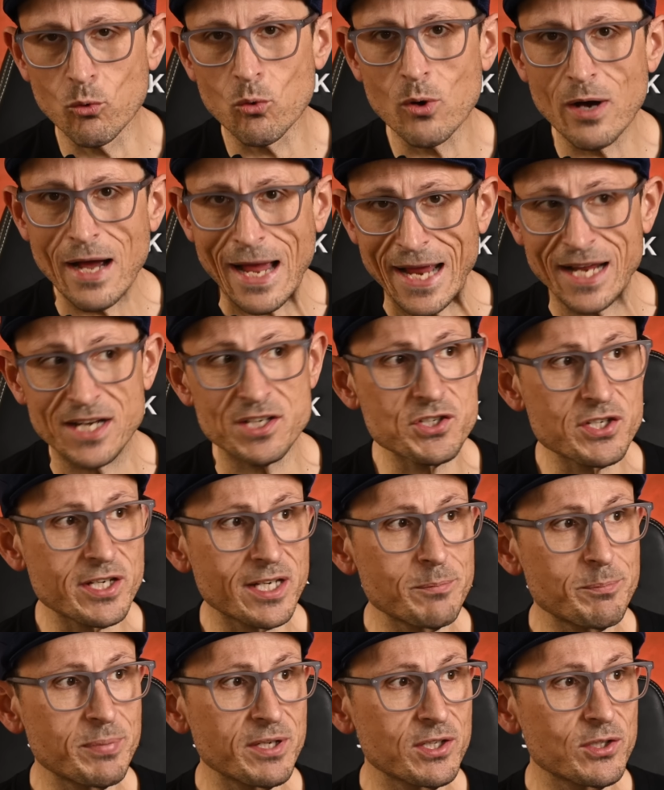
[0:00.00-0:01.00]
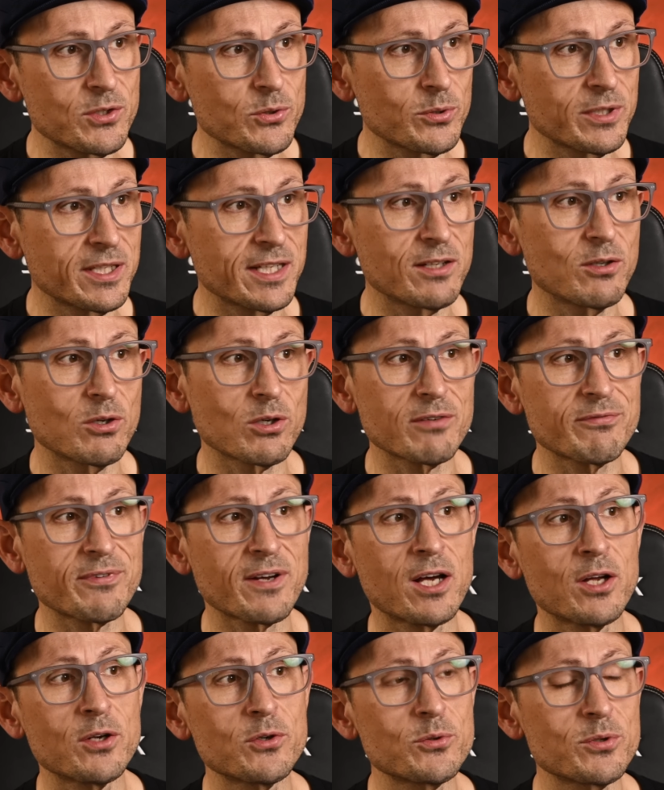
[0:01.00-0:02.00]
RAW and JPEG to it, it got off
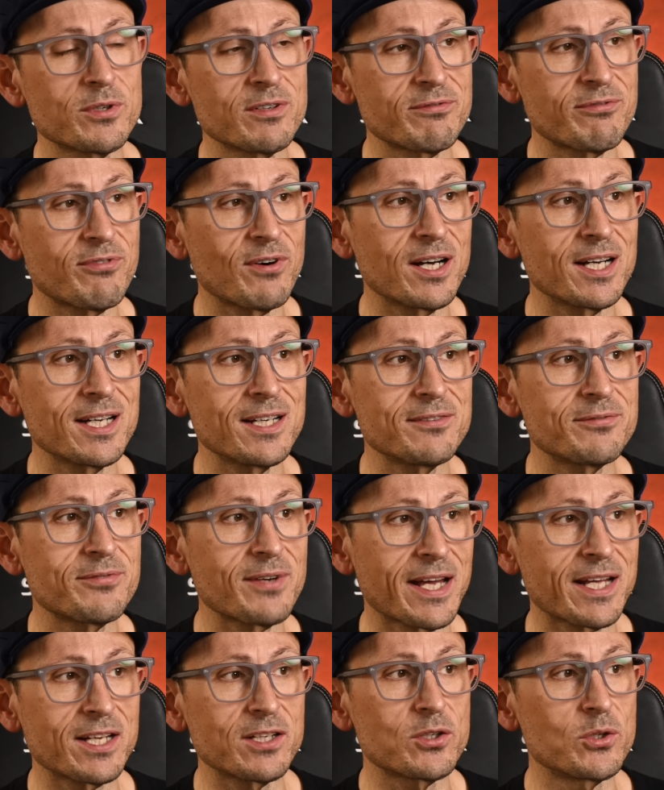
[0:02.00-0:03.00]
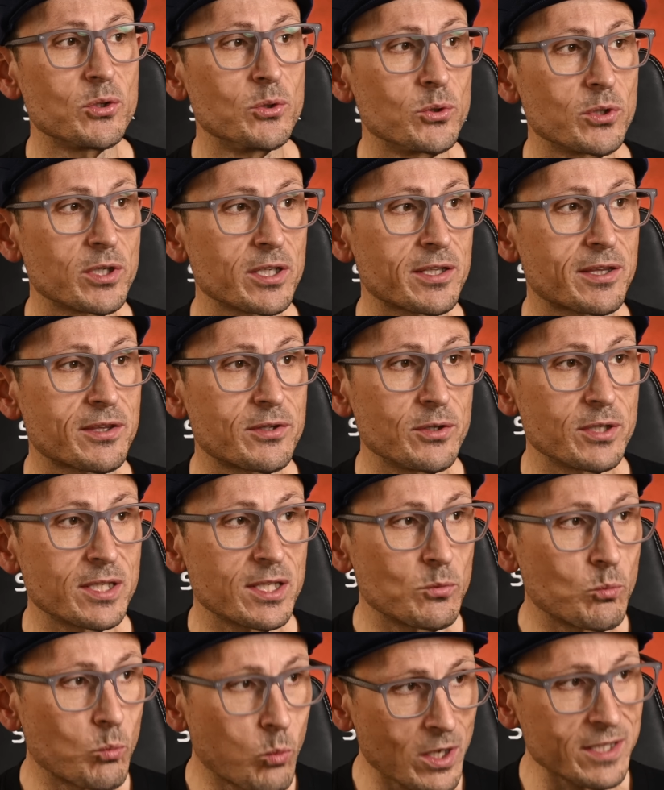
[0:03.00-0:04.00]
105 and took
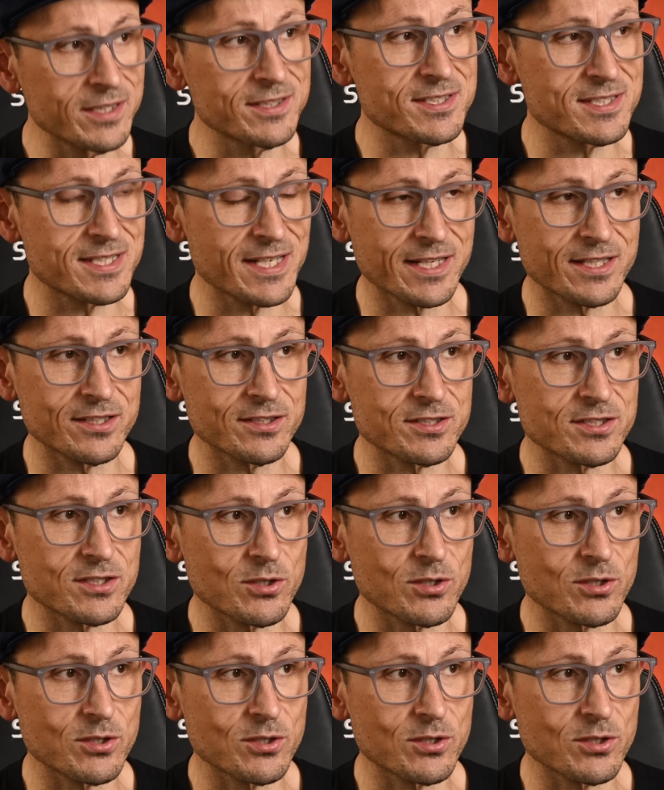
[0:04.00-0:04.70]
31 seconds